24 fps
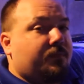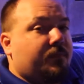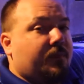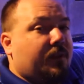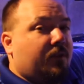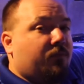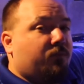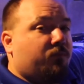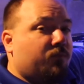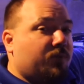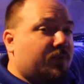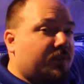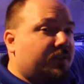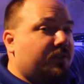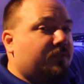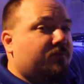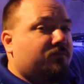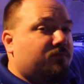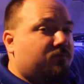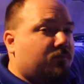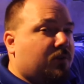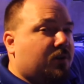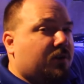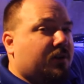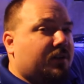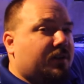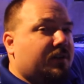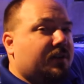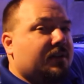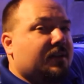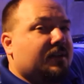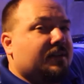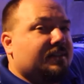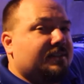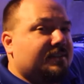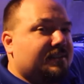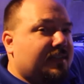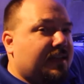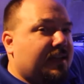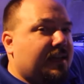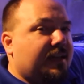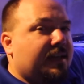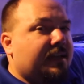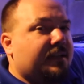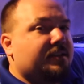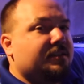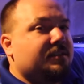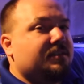really wanted a
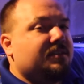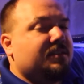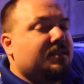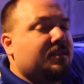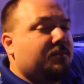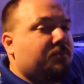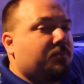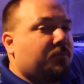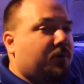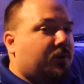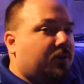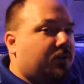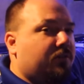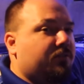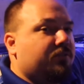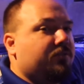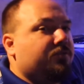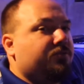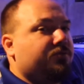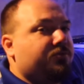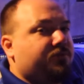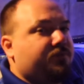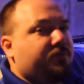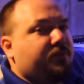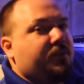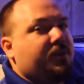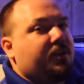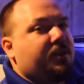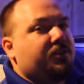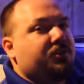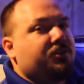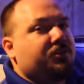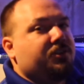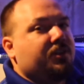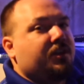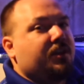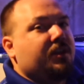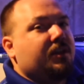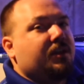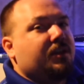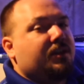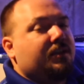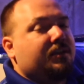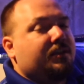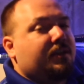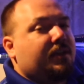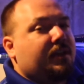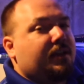tank to keep all those fish
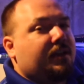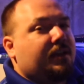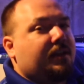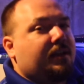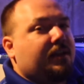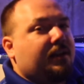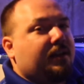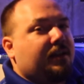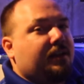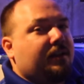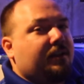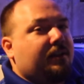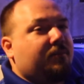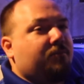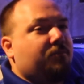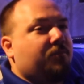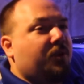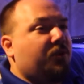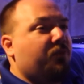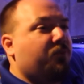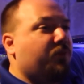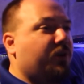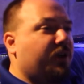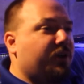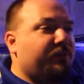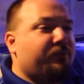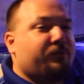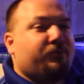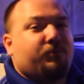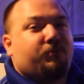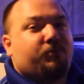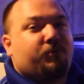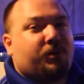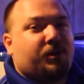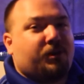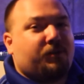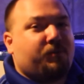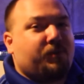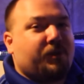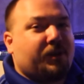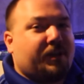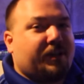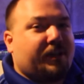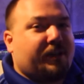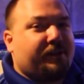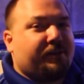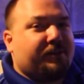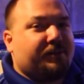that my wife would want to
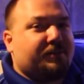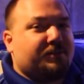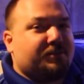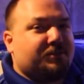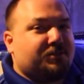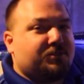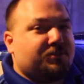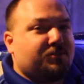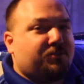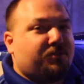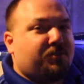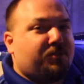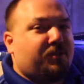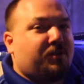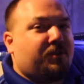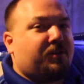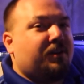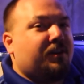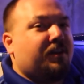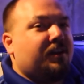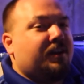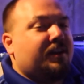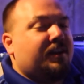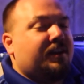pick out at the store,